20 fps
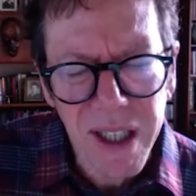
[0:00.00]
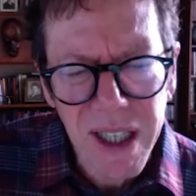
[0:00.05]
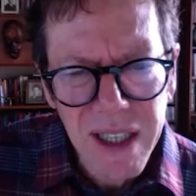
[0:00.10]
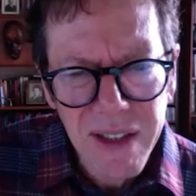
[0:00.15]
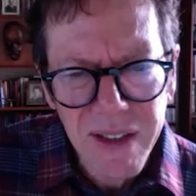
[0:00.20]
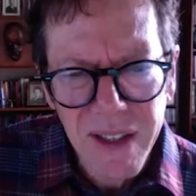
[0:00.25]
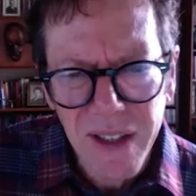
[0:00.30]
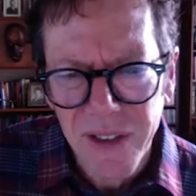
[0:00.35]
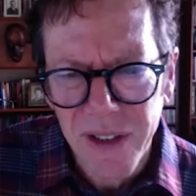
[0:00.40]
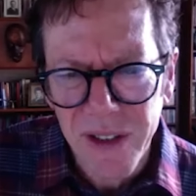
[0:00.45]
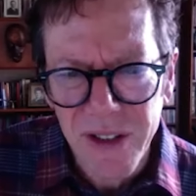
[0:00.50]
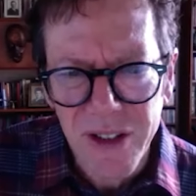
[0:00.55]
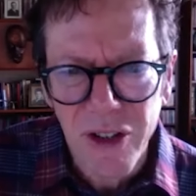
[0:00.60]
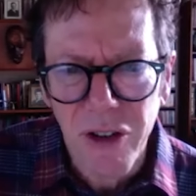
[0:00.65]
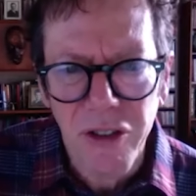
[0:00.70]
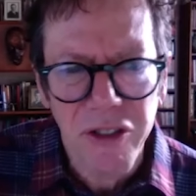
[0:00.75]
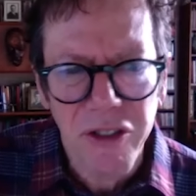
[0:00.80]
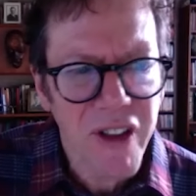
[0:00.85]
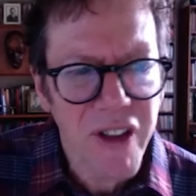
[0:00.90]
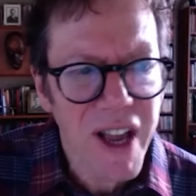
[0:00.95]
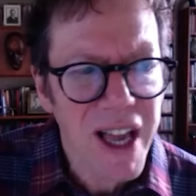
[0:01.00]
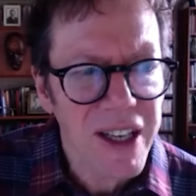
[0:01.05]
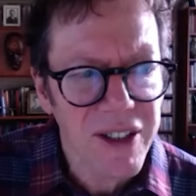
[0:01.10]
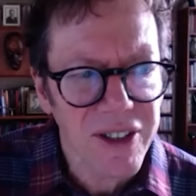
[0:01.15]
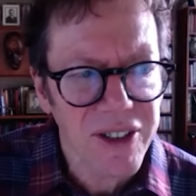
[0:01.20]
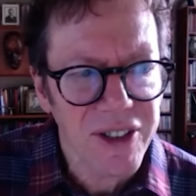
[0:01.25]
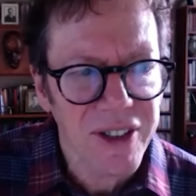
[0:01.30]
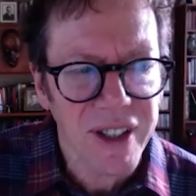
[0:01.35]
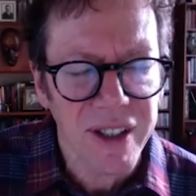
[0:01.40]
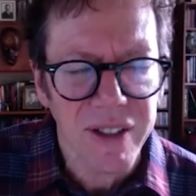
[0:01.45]
that there's no
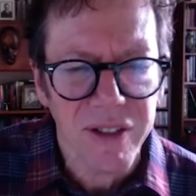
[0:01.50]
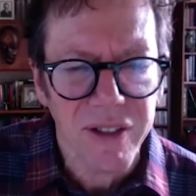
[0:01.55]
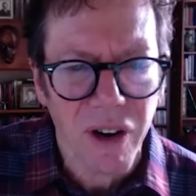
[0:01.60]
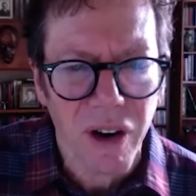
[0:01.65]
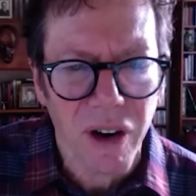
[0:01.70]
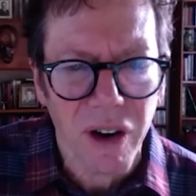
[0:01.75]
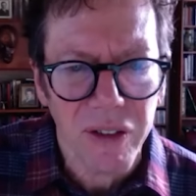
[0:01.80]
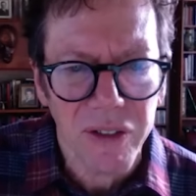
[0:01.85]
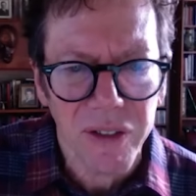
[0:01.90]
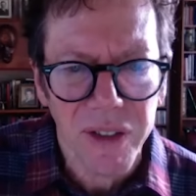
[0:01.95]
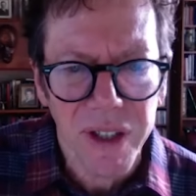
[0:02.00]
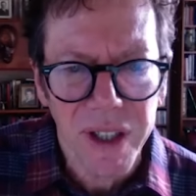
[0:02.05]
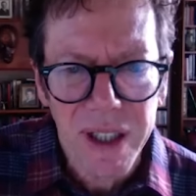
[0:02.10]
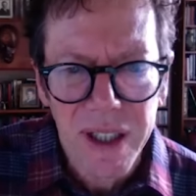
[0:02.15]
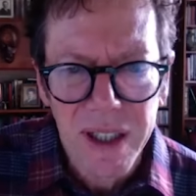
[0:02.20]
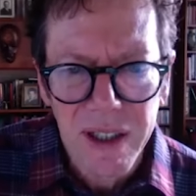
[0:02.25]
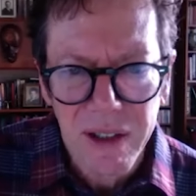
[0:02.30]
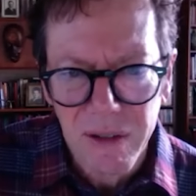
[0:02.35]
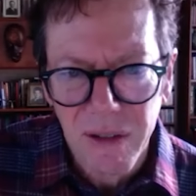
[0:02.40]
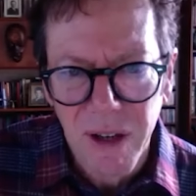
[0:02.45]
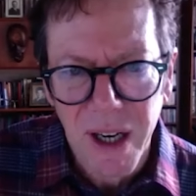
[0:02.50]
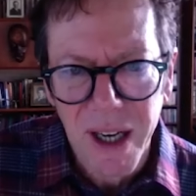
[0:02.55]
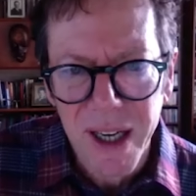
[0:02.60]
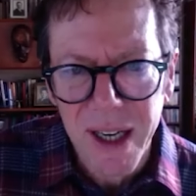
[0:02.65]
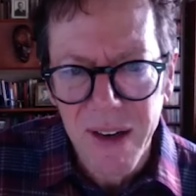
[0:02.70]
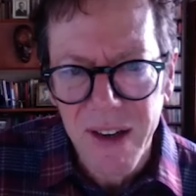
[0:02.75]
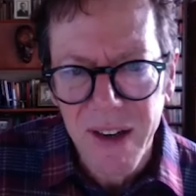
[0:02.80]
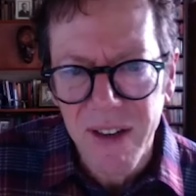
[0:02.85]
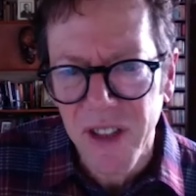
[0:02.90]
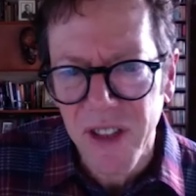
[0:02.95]
fantasy involved, right?
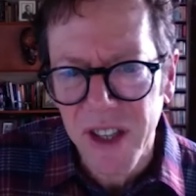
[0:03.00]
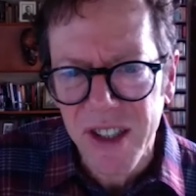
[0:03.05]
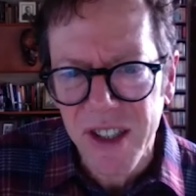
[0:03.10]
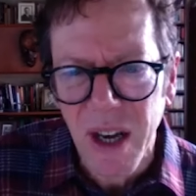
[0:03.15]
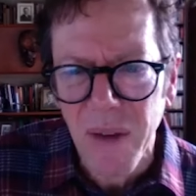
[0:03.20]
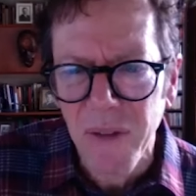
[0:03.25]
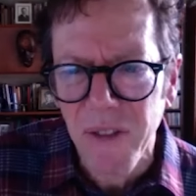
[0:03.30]
And if they stop